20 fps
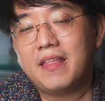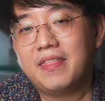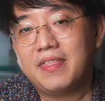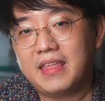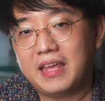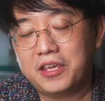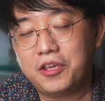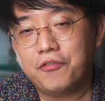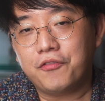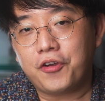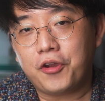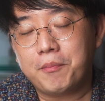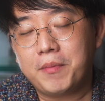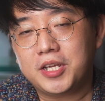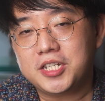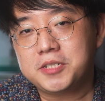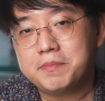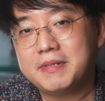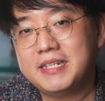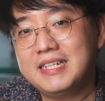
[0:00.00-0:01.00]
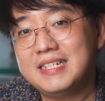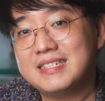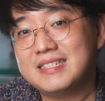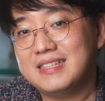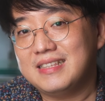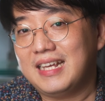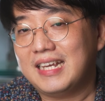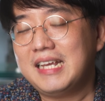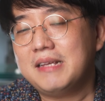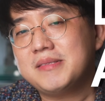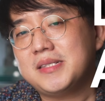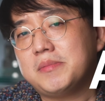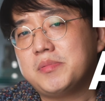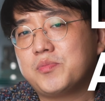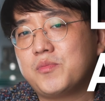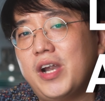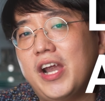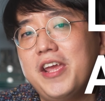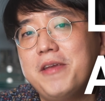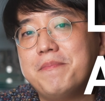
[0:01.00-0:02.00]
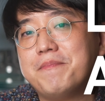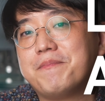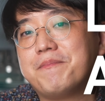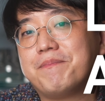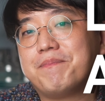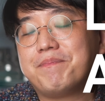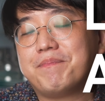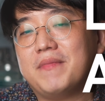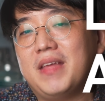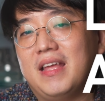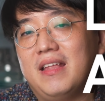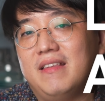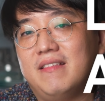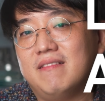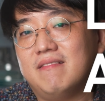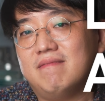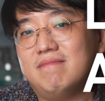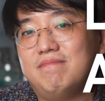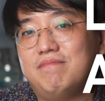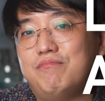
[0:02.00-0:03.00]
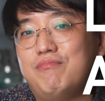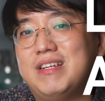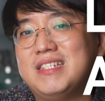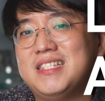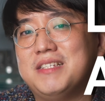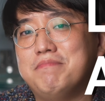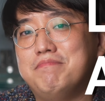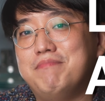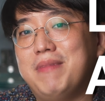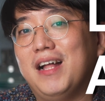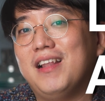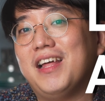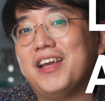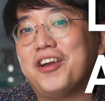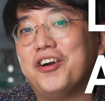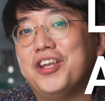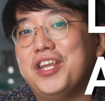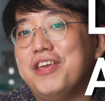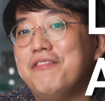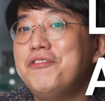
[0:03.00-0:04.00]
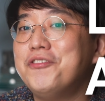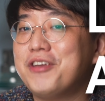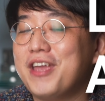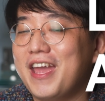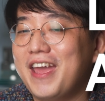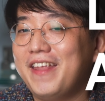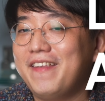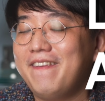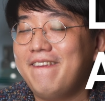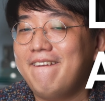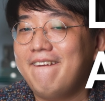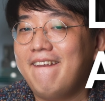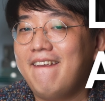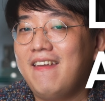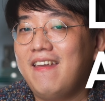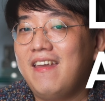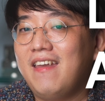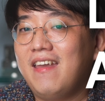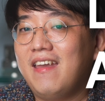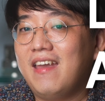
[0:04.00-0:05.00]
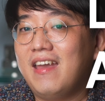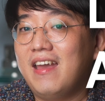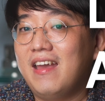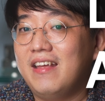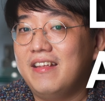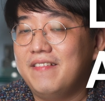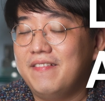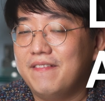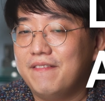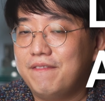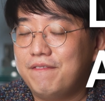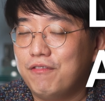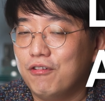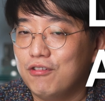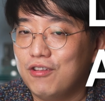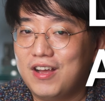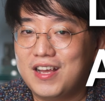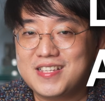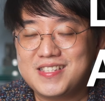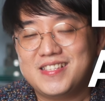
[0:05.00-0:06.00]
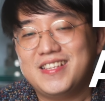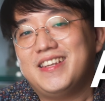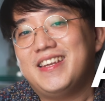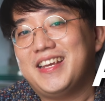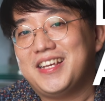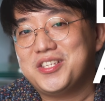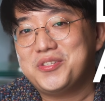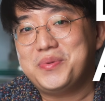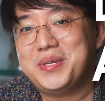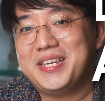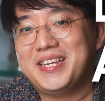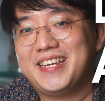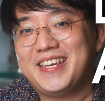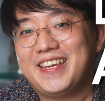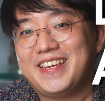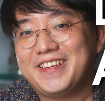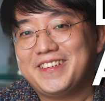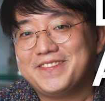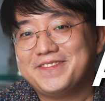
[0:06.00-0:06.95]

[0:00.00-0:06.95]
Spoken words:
Thank you very much. Please like and subscribe and press the bell icon if you can, and follow us next week.